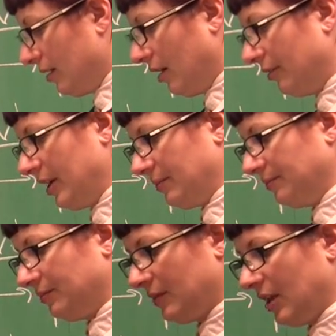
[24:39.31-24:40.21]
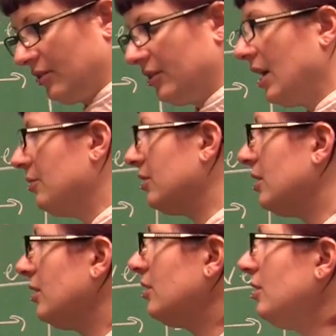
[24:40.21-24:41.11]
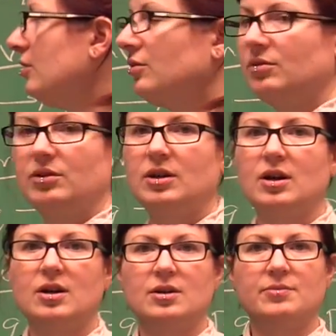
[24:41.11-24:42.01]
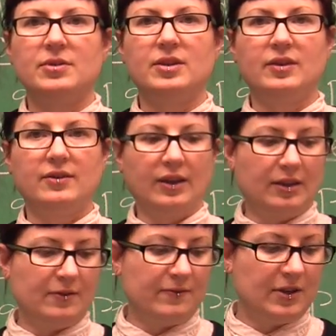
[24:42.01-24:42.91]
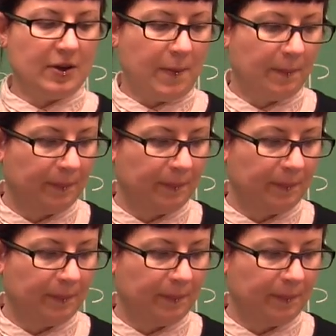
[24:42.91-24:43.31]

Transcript: All right, and so that will conclude the second video.